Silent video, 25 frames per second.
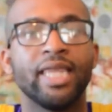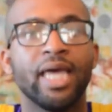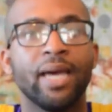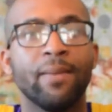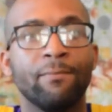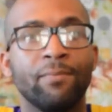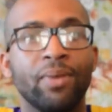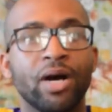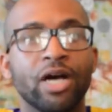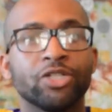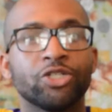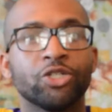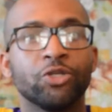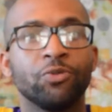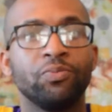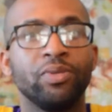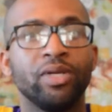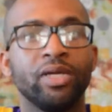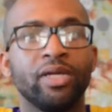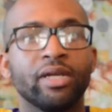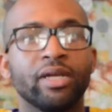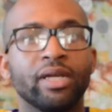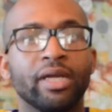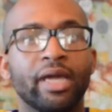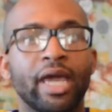that buzzer
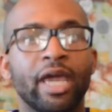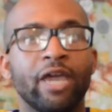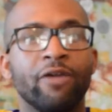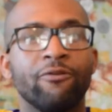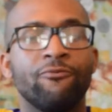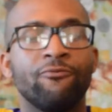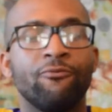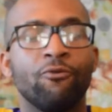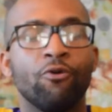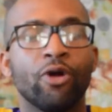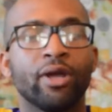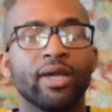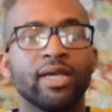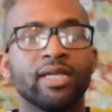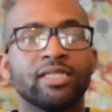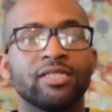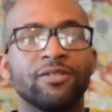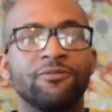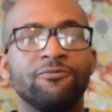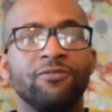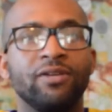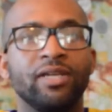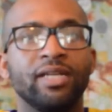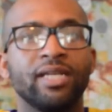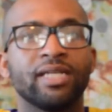beater in Game 4 against the
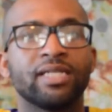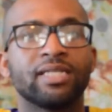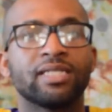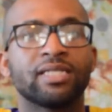Phoenix